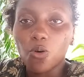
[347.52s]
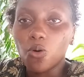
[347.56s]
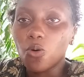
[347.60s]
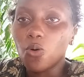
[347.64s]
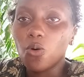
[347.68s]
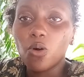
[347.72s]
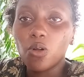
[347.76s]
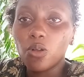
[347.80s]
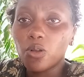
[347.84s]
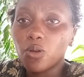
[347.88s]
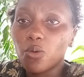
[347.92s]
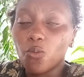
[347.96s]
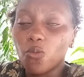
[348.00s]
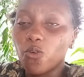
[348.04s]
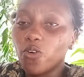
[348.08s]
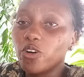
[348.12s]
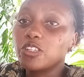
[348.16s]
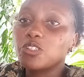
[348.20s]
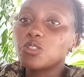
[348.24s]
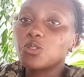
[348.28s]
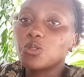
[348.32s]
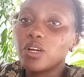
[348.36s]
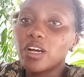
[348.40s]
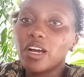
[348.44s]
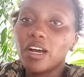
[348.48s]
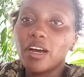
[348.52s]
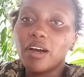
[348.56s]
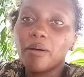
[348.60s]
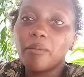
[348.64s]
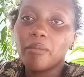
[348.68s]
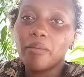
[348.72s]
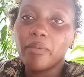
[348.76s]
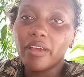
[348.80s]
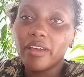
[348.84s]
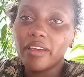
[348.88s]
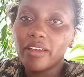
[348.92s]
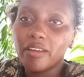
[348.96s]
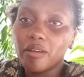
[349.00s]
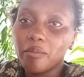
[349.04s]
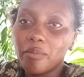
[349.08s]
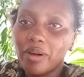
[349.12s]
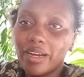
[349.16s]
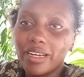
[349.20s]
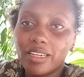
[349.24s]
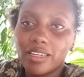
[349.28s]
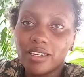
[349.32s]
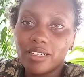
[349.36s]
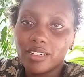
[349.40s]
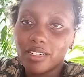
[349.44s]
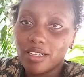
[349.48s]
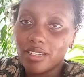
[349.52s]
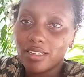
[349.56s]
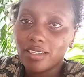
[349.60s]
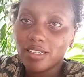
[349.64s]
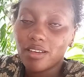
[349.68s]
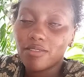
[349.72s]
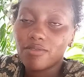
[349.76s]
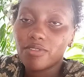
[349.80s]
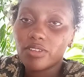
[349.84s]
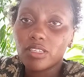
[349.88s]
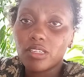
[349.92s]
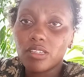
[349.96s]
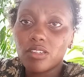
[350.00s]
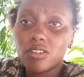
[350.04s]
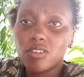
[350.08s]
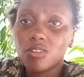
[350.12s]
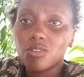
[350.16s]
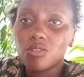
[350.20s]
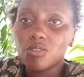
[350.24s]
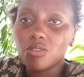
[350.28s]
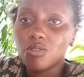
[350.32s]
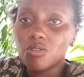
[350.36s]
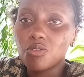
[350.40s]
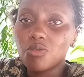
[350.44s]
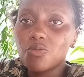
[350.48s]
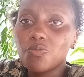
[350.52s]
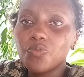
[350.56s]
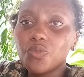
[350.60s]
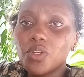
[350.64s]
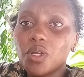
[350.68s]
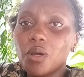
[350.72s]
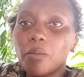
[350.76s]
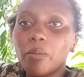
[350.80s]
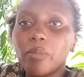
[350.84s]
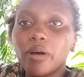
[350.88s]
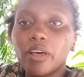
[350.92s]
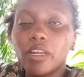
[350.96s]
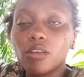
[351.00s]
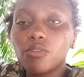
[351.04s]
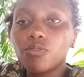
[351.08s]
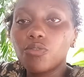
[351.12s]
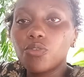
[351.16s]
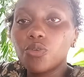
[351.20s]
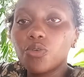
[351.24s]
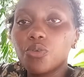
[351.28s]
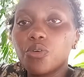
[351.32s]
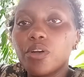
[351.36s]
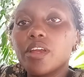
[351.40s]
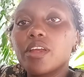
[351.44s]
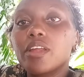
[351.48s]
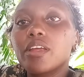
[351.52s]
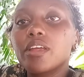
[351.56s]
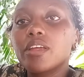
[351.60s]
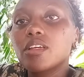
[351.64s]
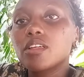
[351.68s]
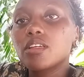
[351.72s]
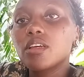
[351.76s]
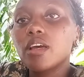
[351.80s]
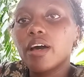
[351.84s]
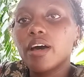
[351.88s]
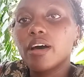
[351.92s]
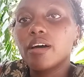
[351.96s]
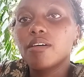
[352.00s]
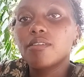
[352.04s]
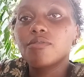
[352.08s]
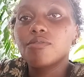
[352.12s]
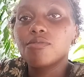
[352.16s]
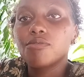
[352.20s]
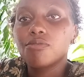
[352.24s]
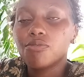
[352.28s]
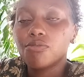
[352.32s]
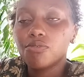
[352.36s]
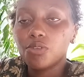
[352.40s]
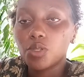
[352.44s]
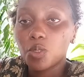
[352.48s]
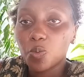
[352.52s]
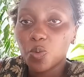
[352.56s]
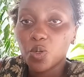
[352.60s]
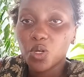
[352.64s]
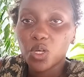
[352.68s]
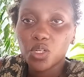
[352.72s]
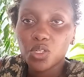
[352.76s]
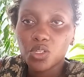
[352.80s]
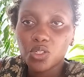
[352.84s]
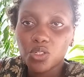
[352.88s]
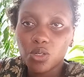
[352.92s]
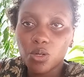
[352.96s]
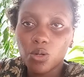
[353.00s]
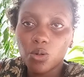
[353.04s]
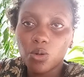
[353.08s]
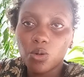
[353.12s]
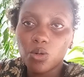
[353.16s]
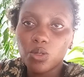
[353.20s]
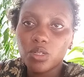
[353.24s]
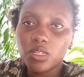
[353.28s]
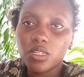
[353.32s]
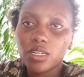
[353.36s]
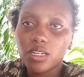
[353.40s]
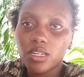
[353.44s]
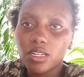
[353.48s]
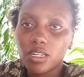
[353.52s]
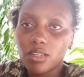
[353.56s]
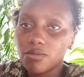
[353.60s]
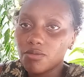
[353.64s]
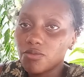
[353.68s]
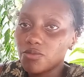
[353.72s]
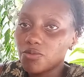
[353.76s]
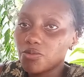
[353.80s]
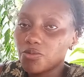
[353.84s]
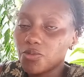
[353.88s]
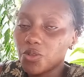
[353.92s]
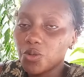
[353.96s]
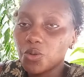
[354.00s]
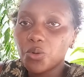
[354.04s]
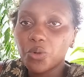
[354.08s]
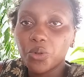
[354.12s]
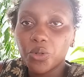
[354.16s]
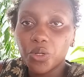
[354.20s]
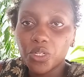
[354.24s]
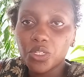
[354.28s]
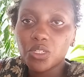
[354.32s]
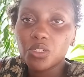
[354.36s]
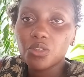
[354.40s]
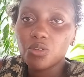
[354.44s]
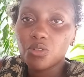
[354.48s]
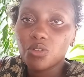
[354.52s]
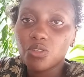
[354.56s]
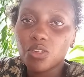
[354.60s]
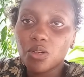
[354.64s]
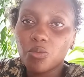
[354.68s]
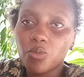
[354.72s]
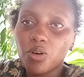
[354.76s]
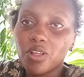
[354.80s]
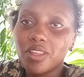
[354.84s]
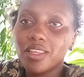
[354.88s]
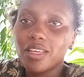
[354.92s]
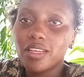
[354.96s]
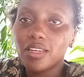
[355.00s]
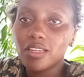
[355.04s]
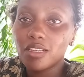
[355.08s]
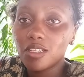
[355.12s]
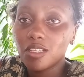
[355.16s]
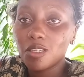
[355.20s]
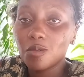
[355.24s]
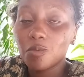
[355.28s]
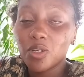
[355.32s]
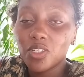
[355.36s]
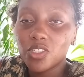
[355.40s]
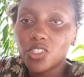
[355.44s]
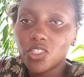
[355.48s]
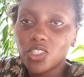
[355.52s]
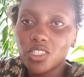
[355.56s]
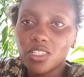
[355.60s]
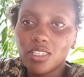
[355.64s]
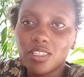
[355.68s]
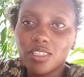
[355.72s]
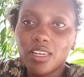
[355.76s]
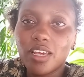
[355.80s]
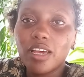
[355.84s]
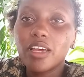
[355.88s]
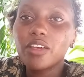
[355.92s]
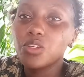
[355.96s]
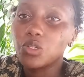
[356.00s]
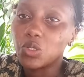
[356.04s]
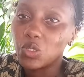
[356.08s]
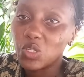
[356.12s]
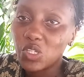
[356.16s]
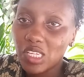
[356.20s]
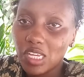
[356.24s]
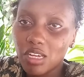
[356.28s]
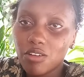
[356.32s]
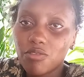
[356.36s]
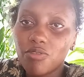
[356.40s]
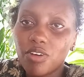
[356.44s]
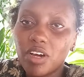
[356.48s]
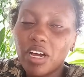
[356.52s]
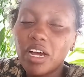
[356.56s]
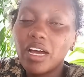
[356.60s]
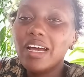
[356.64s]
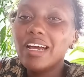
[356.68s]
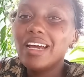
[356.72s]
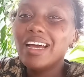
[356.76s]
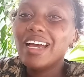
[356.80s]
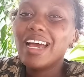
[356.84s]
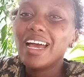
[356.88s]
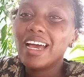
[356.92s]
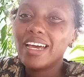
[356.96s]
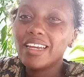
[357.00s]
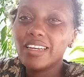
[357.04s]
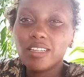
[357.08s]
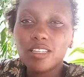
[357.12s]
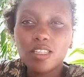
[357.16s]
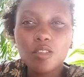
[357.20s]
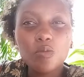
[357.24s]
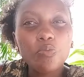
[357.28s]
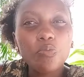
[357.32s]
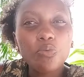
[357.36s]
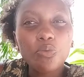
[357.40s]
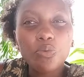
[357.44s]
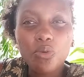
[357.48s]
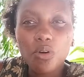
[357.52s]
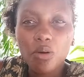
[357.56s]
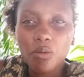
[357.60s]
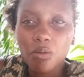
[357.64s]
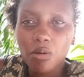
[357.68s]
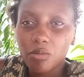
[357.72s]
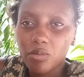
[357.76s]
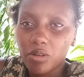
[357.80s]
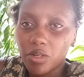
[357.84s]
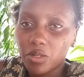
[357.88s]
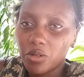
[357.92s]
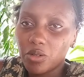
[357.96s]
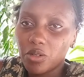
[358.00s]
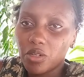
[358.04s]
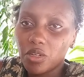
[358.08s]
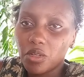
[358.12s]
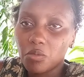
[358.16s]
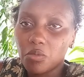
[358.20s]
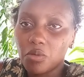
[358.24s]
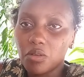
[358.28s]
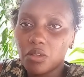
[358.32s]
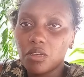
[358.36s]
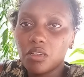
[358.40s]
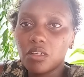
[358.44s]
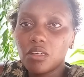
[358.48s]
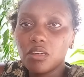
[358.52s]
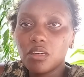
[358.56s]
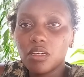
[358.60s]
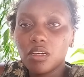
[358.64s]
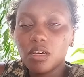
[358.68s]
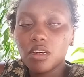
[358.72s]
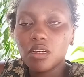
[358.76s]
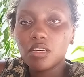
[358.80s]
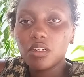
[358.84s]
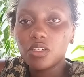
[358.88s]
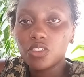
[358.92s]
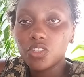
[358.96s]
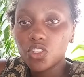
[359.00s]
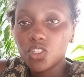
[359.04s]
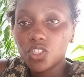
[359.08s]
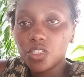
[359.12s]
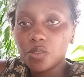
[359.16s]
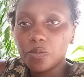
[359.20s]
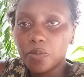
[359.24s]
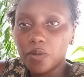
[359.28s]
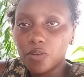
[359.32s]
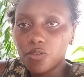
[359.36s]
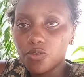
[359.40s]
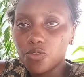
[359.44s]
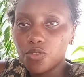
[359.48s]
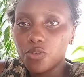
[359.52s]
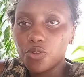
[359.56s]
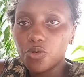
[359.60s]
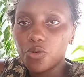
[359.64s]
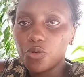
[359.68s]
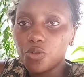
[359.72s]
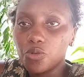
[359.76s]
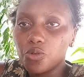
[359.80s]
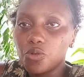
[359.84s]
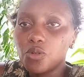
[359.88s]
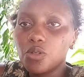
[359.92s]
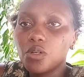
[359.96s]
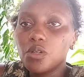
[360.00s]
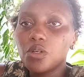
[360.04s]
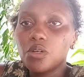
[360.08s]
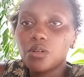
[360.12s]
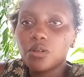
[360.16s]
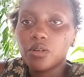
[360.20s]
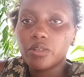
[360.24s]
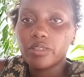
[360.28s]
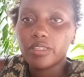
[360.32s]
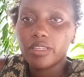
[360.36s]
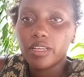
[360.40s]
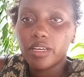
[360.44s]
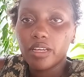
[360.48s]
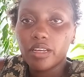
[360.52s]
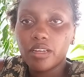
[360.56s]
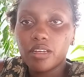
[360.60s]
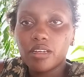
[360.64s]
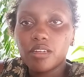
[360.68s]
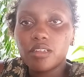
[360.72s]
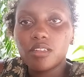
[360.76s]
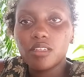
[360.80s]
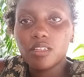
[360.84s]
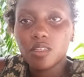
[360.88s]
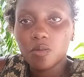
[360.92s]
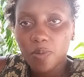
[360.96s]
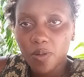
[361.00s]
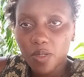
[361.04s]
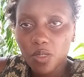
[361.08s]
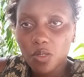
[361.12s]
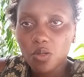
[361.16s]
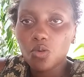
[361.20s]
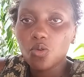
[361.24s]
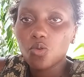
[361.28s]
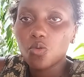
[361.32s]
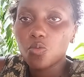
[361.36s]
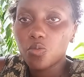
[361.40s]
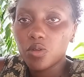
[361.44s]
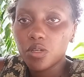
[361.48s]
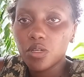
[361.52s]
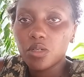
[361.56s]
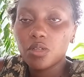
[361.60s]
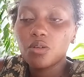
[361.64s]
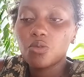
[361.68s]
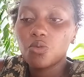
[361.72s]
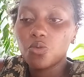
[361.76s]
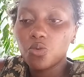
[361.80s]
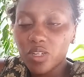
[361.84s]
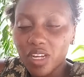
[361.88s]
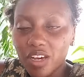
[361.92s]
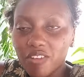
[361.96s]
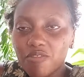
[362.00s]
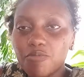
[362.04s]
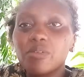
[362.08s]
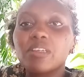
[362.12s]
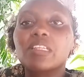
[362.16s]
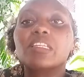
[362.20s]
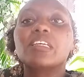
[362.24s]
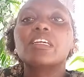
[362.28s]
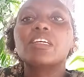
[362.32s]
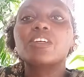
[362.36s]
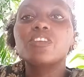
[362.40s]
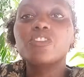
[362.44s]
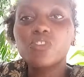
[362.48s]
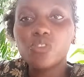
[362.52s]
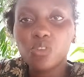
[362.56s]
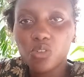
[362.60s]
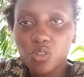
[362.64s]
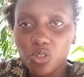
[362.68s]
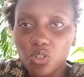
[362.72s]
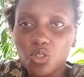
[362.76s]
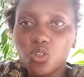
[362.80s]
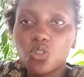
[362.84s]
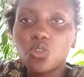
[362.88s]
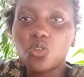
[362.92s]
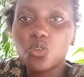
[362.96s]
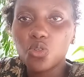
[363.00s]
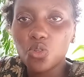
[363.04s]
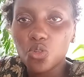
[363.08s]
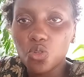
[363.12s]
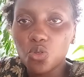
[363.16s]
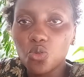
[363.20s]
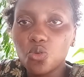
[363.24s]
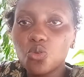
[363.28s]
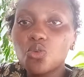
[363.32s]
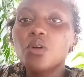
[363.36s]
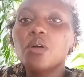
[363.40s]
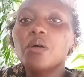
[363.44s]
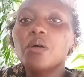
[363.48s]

all want to come and market their services to you but if you already have spoken to your host and they'll connect you to someone then it's much easier you're safer and it's probably gonna be uh, cheaper for you because then this person will be would have been introduced to you